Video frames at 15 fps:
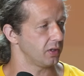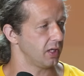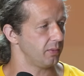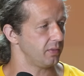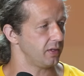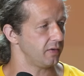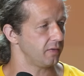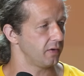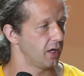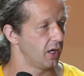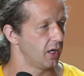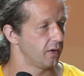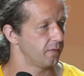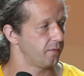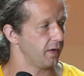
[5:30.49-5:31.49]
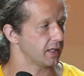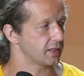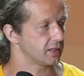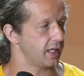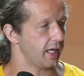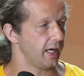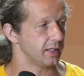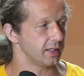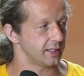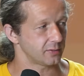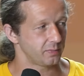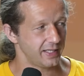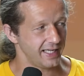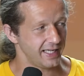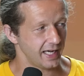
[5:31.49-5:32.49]
Let me fix the
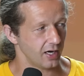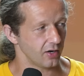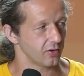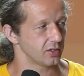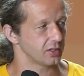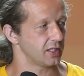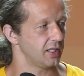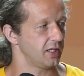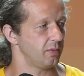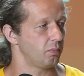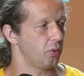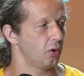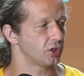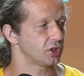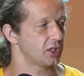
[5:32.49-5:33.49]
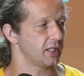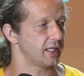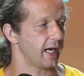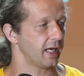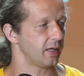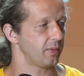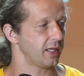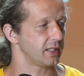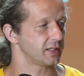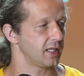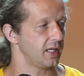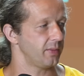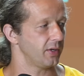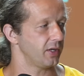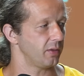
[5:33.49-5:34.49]
LSP errors, and then push the database
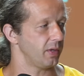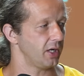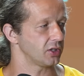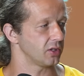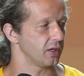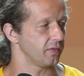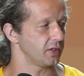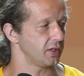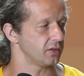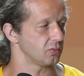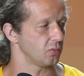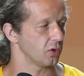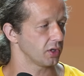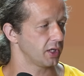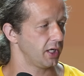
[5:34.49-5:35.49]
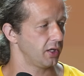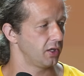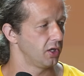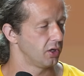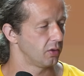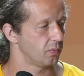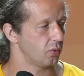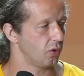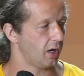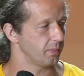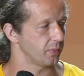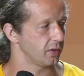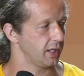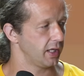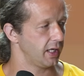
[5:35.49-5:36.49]
schema to make sure everything's working
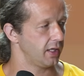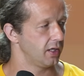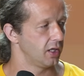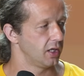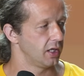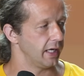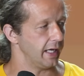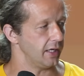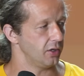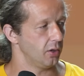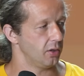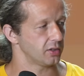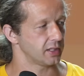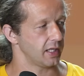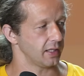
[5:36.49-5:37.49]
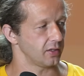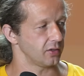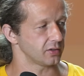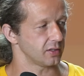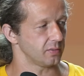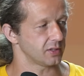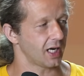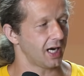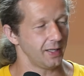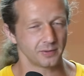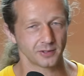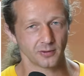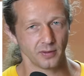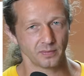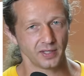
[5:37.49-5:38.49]
properly. It noticed that there's some
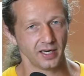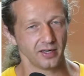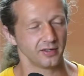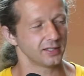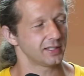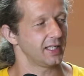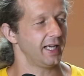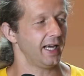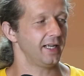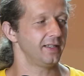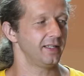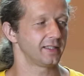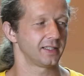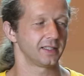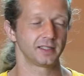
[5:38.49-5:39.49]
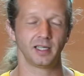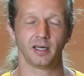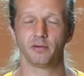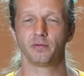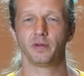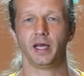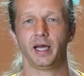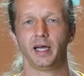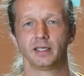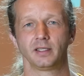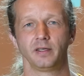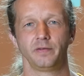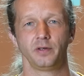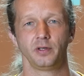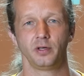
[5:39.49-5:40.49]
TypeScript errors. Again, this is stuff that
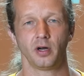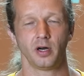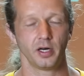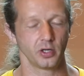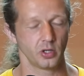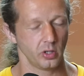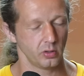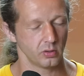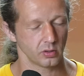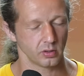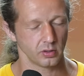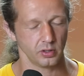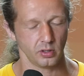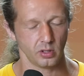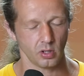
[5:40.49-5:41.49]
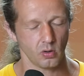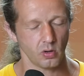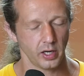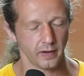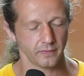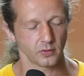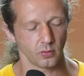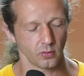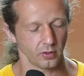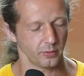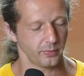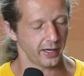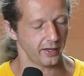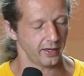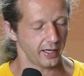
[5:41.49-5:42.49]
if you're not a coder, you don't have to worry
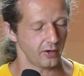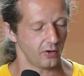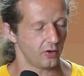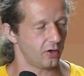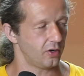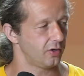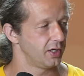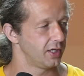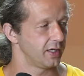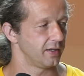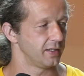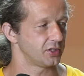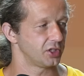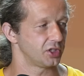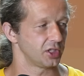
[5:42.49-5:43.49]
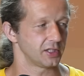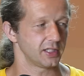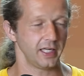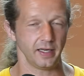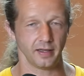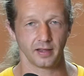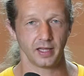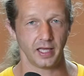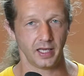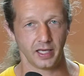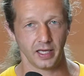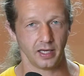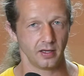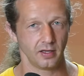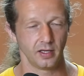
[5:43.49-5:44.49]
about at all. This is just it
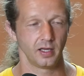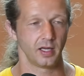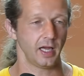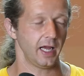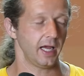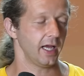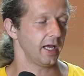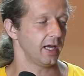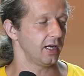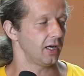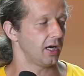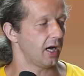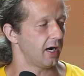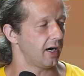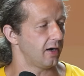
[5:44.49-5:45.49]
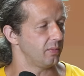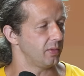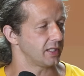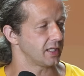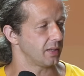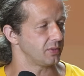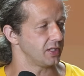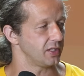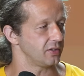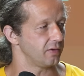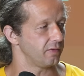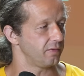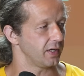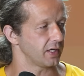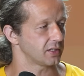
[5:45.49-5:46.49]
thinking and um, attempting
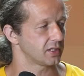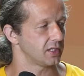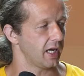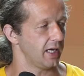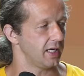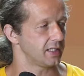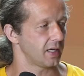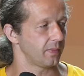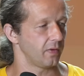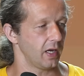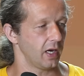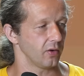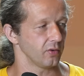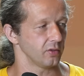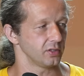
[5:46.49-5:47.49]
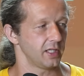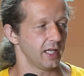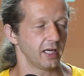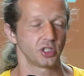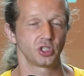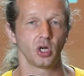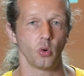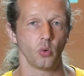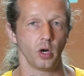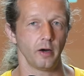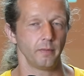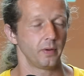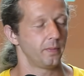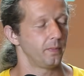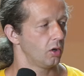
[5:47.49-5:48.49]
to fix any type of errors that show
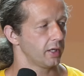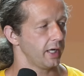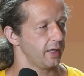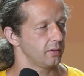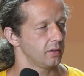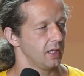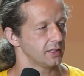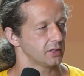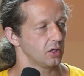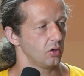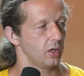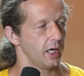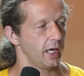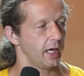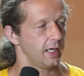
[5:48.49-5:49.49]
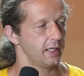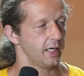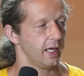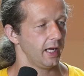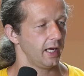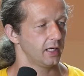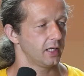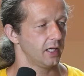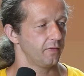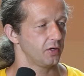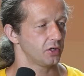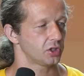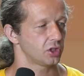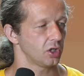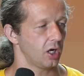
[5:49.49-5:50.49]
up. Okay, let's go ahead and give
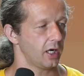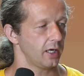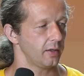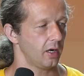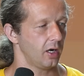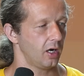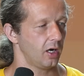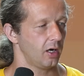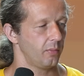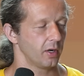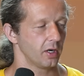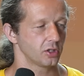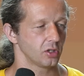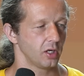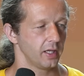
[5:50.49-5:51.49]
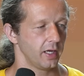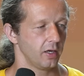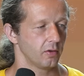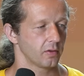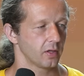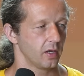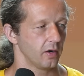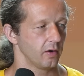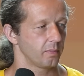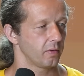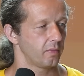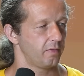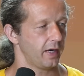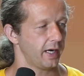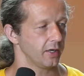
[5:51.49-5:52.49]
it a shot. Um, I'm gonna try the healthcare
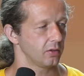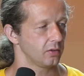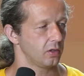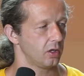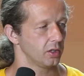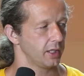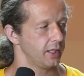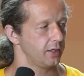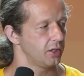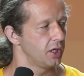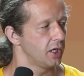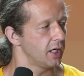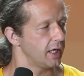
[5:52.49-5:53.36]
provider login.